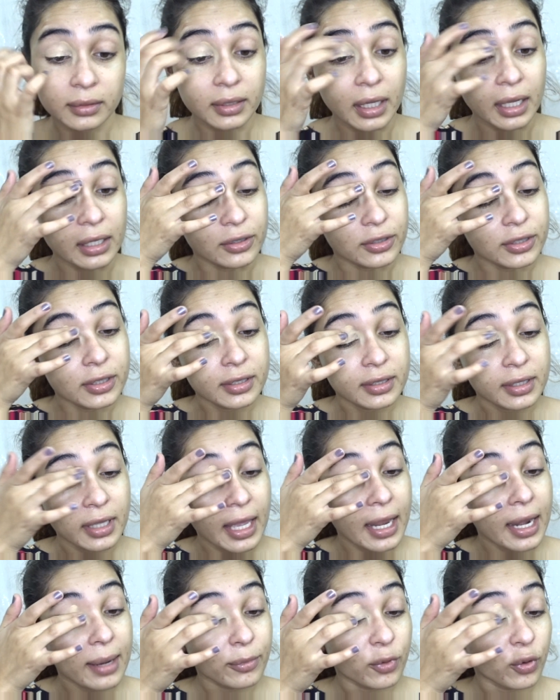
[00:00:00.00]
colors.
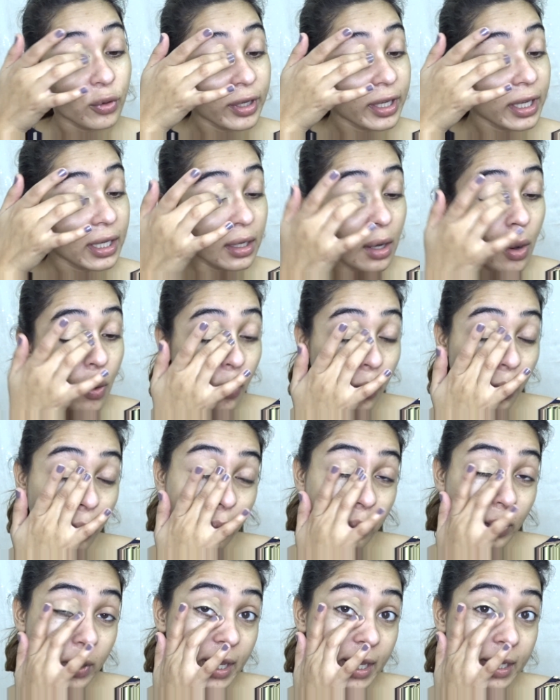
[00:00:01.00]
And I'm going
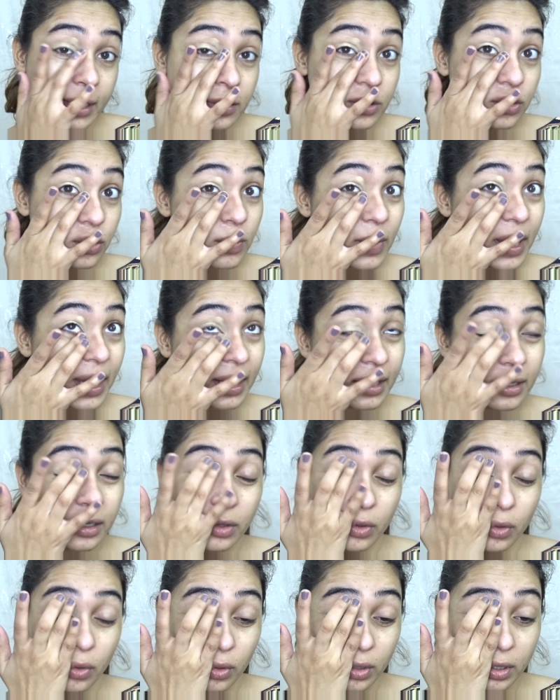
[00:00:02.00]
into my
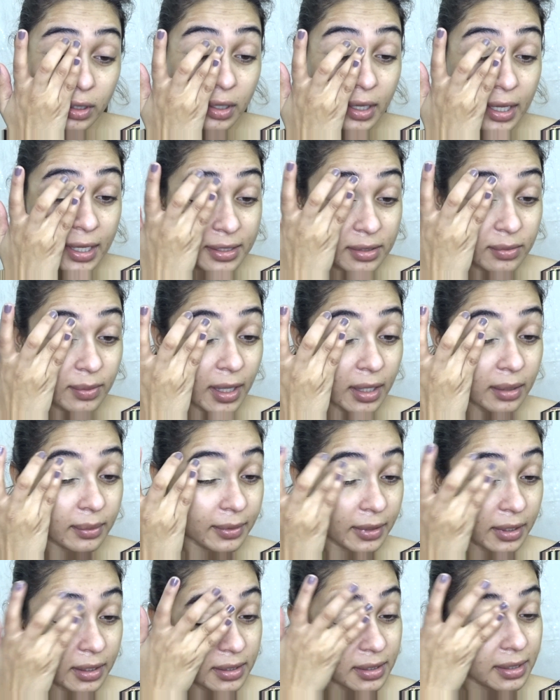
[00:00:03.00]
inner corner as
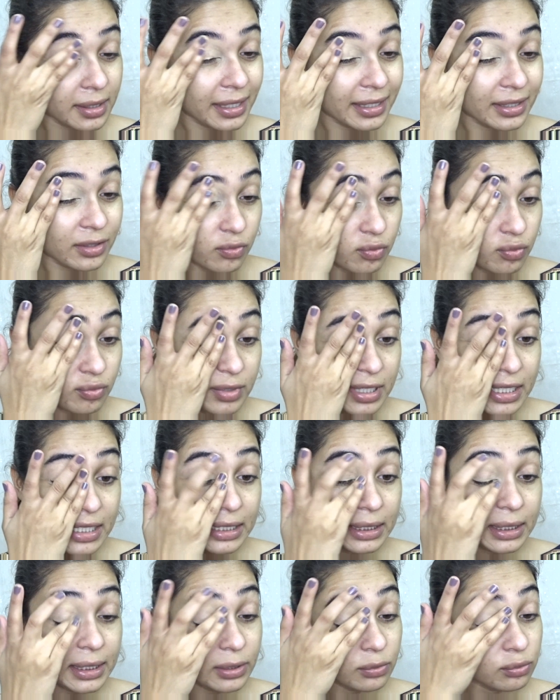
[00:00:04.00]
well because that's
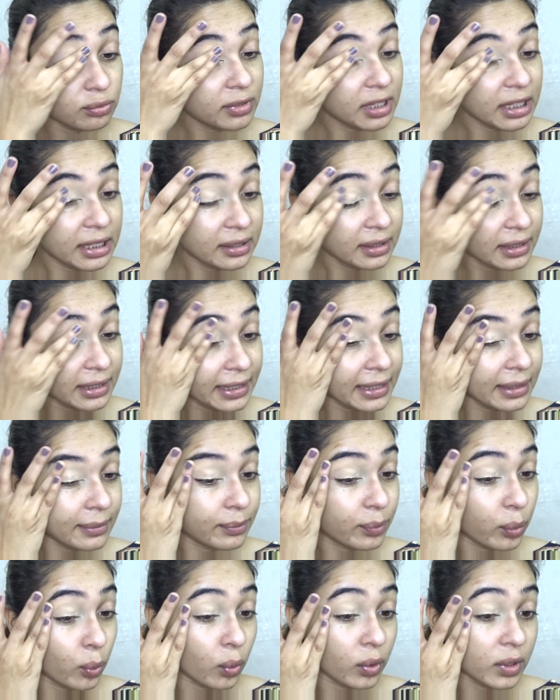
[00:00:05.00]
really
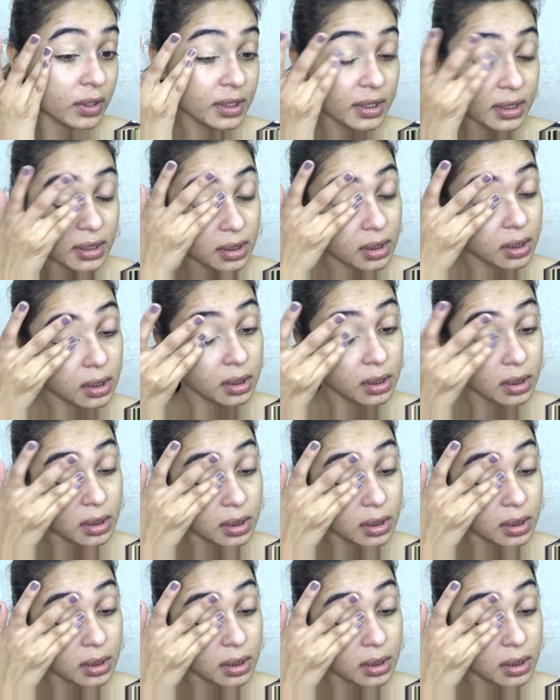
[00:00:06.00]
important